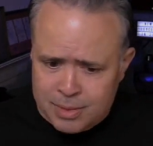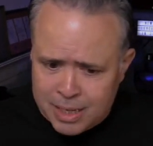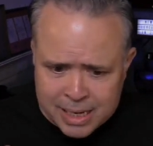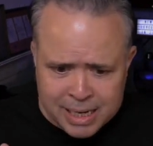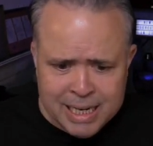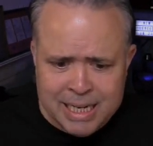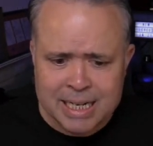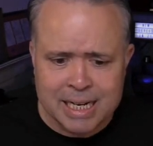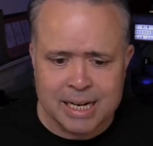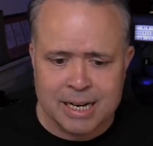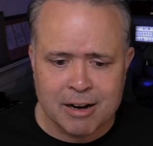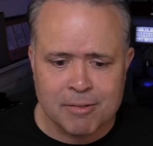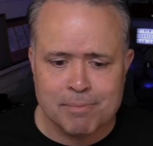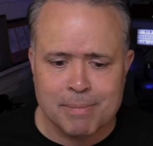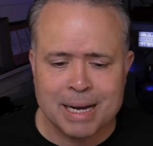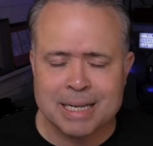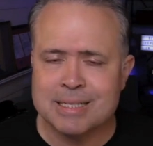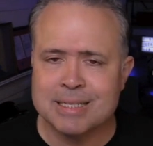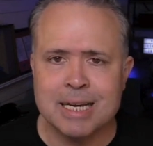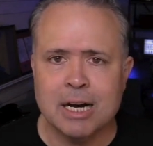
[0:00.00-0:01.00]
In and of
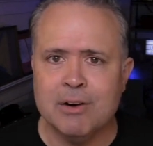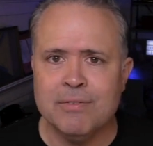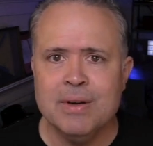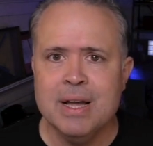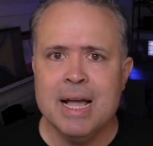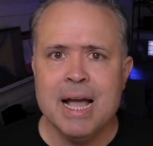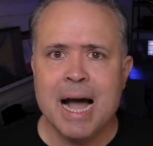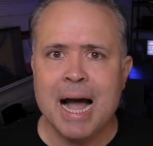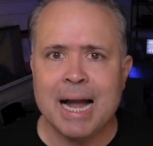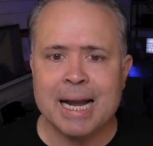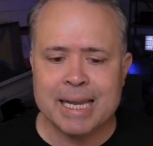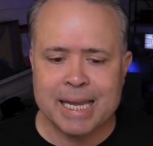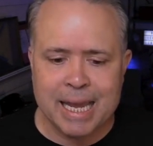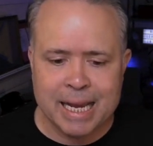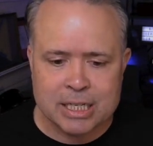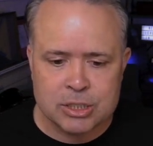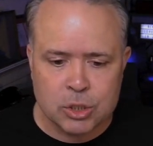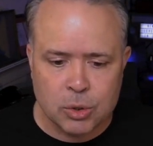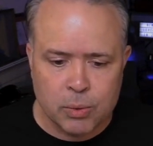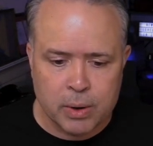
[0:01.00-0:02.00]
myself, I
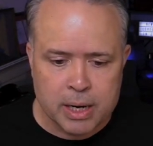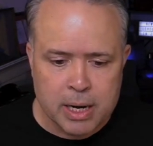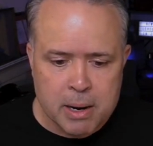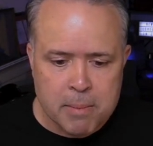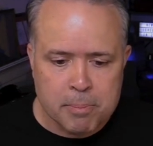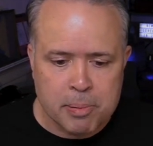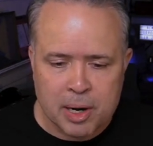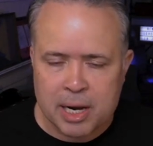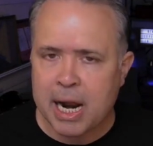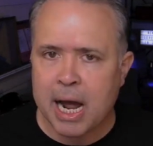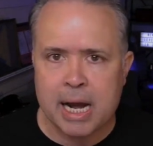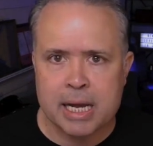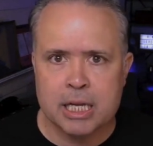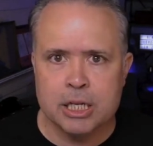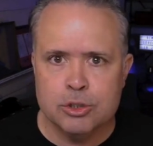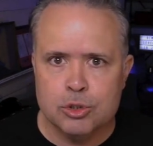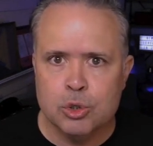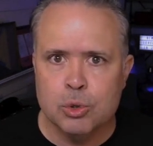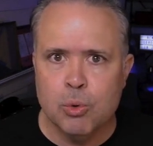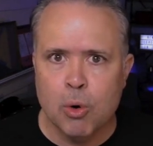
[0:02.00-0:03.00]
can't do it, but I
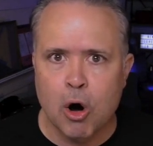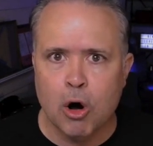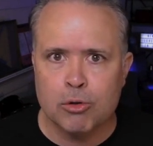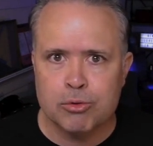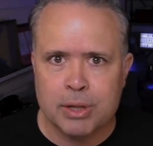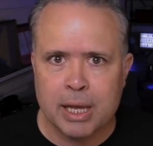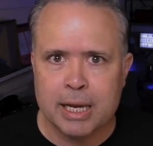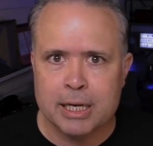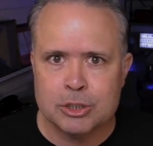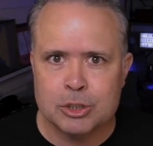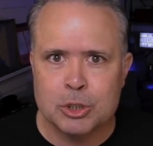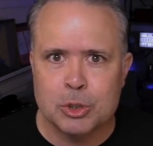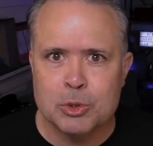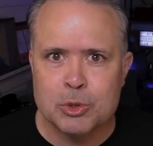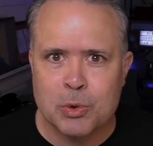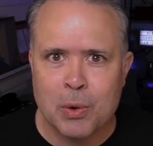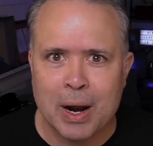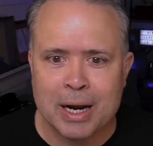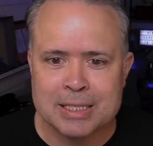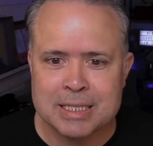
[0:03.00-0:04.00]
can do all things through
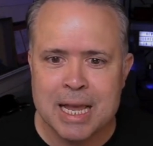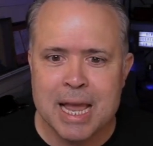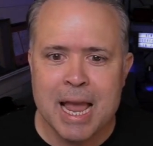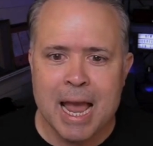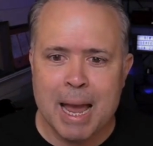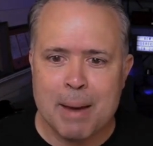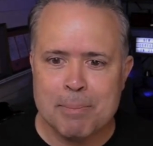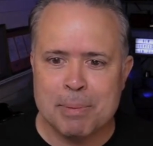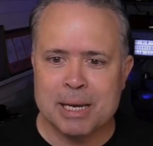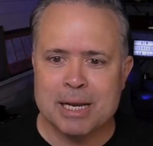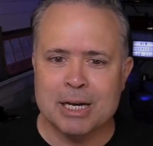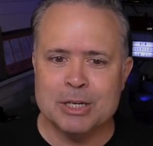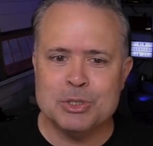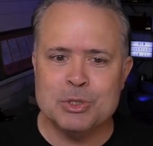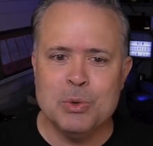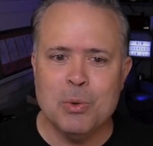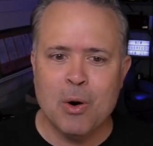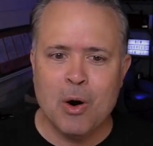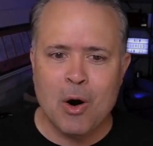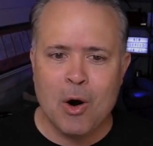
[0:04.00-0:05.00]
Christ. And because
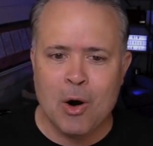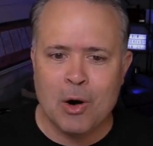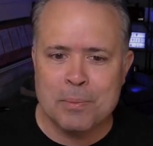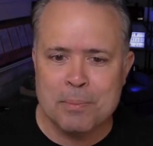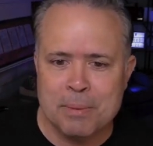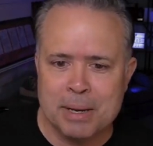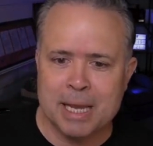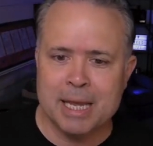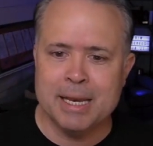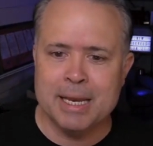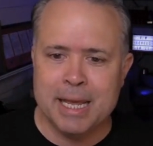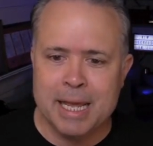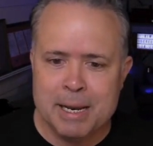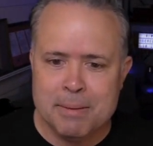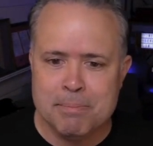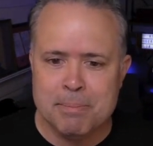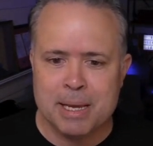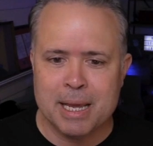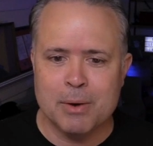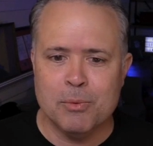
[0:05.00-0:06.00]
you are on me and
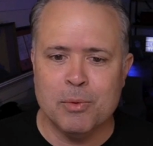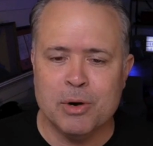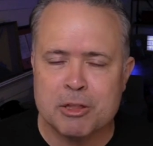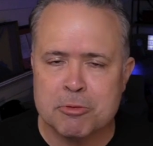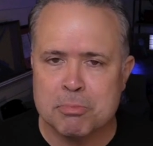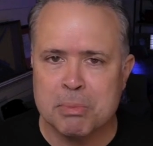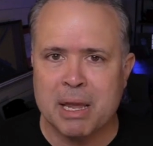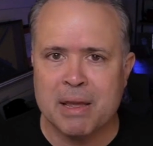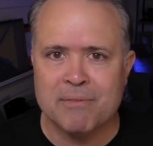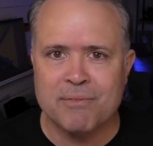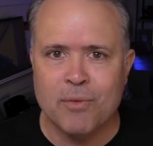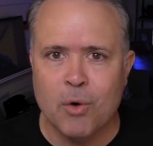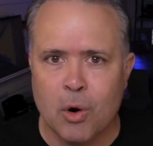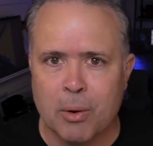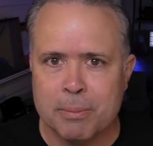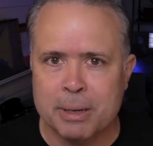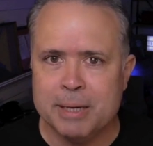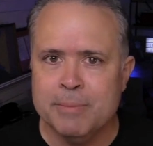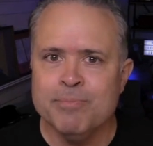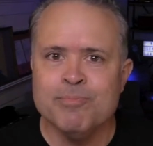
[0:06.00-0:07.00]
in me and with me and
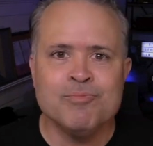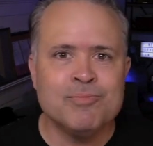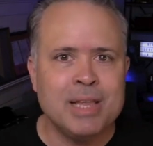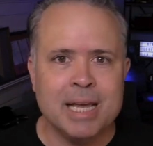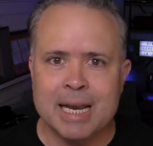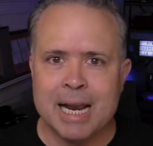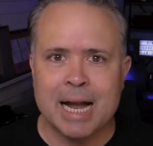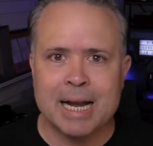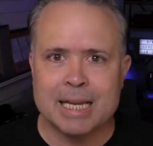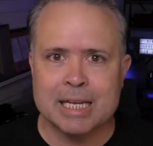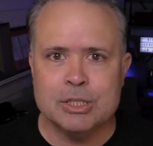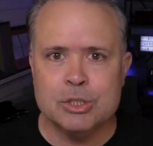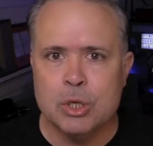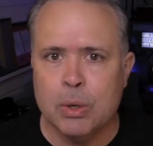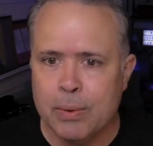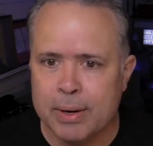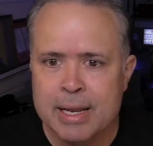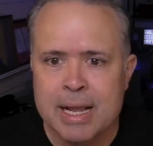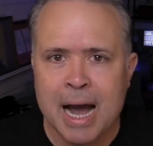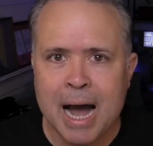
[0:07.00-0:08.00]
for me, then I can
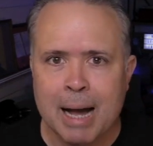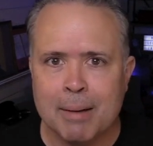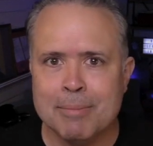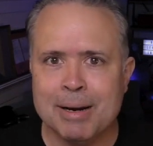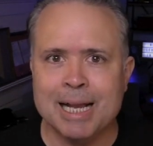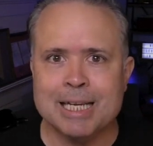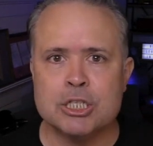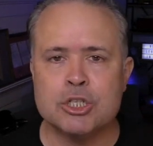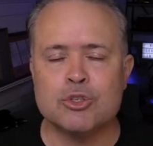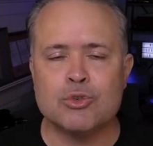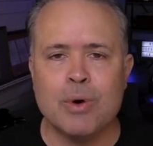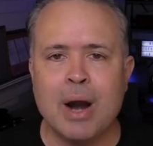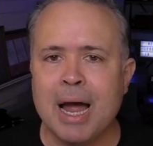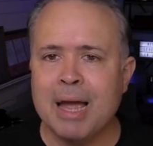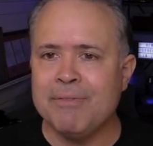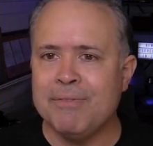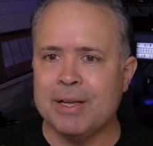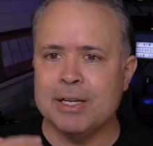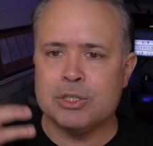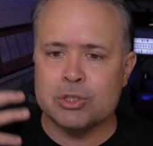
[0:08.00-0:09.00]
do it. I'm not
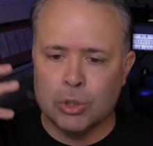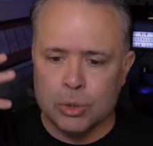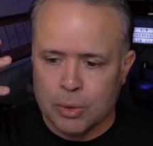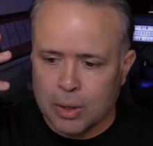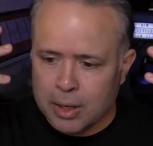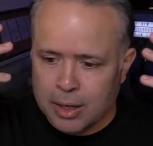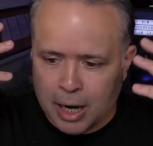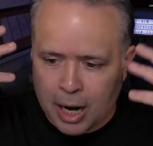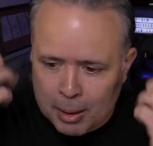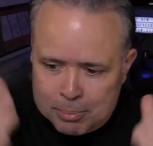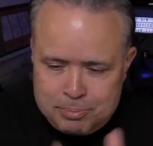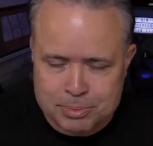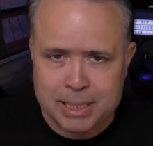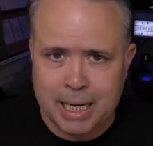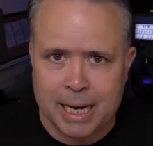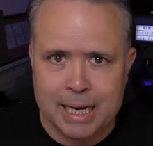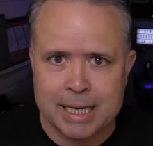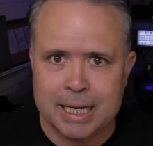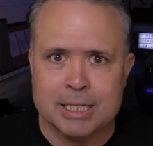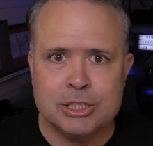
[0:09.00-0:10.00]
striving to
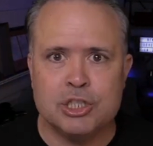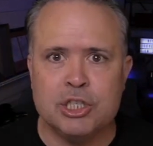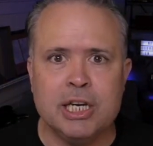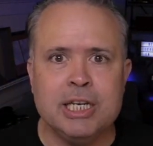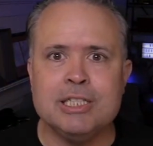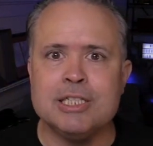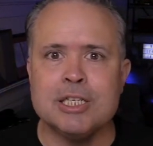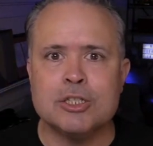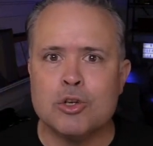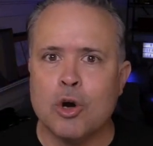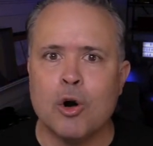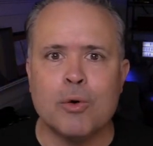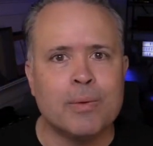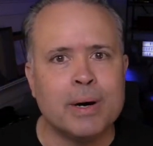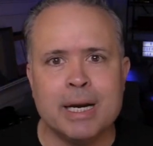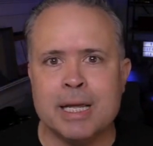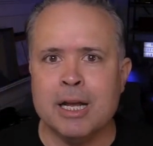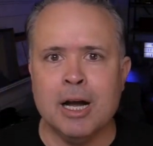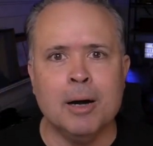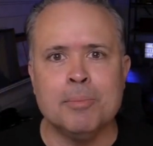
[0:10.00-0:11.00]
obtain it. Jesus
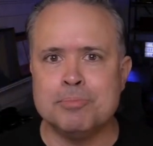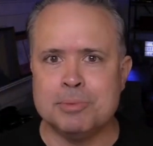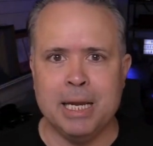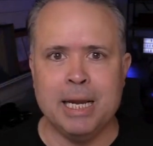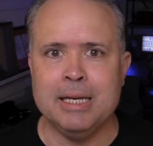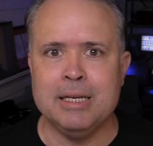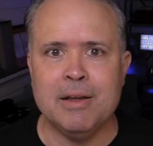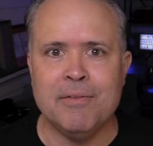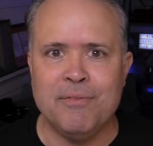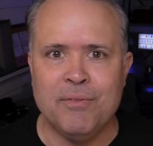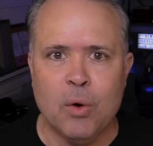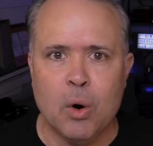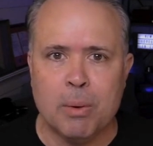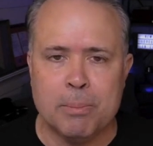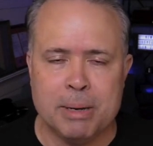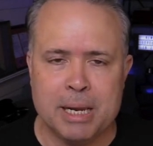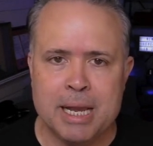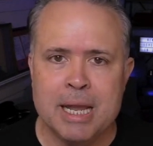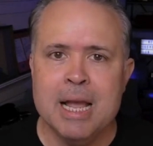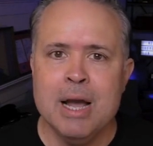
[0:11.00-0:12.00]
already obtained it for
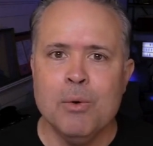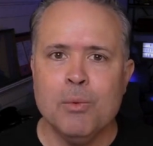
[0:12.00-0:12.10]
me.